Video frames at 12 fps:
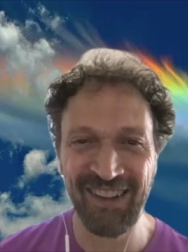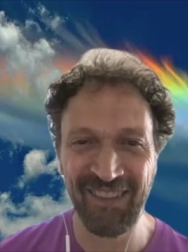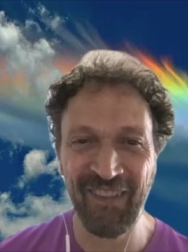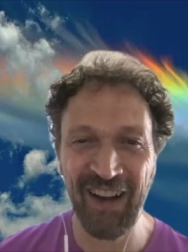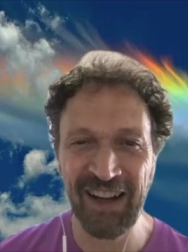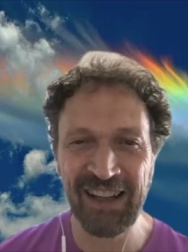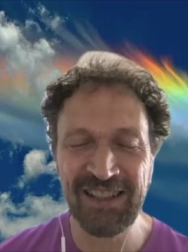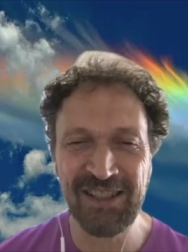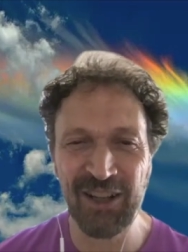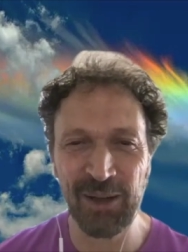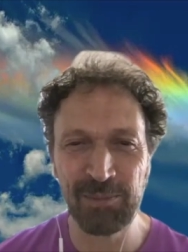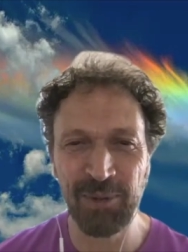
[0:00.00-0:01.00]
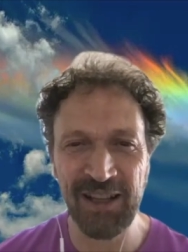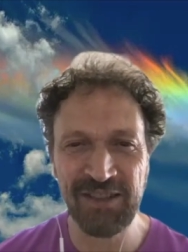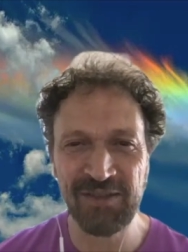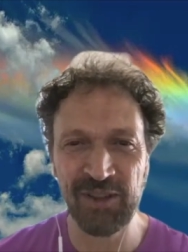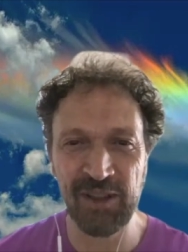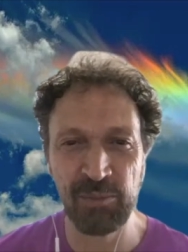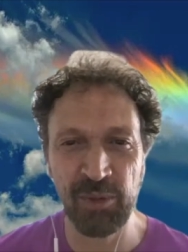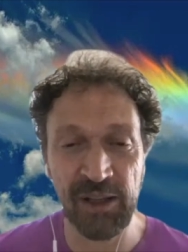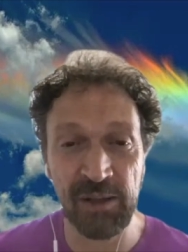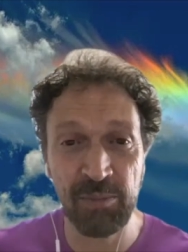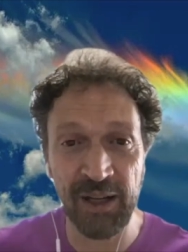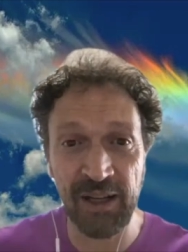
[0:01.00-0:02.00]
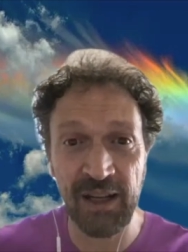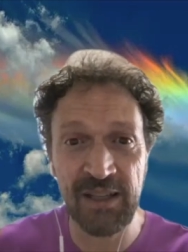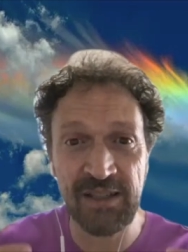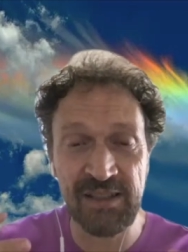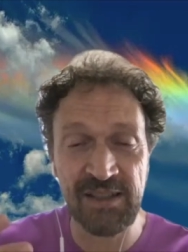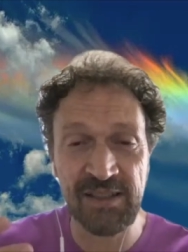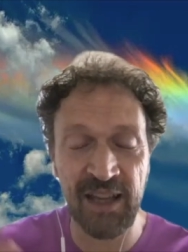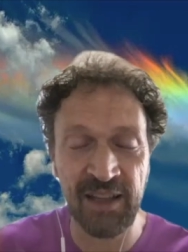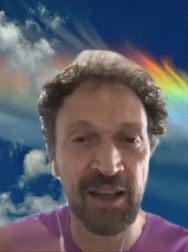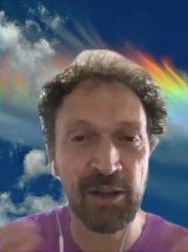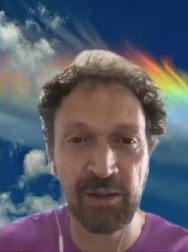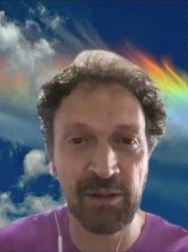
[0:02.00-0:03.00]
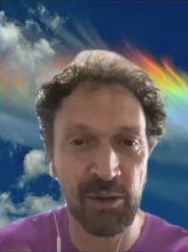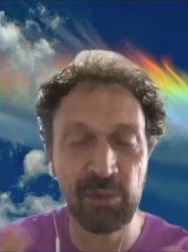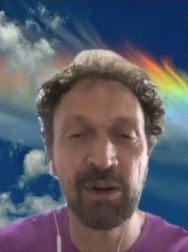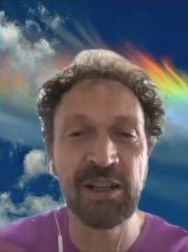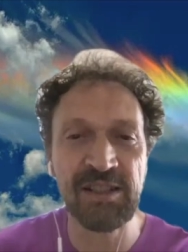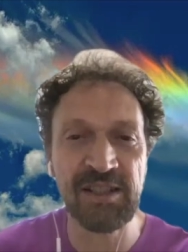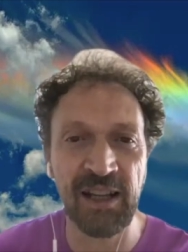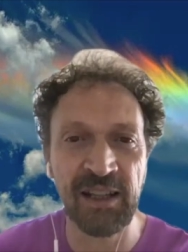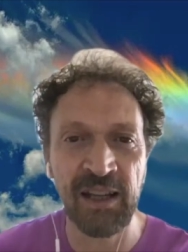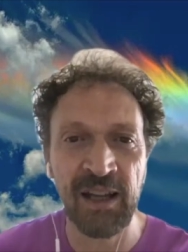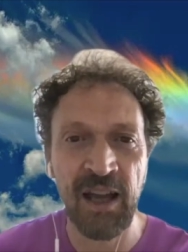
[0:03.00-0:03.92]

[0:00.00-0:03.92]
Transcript: finding a solid place for their body. But and they'll always say,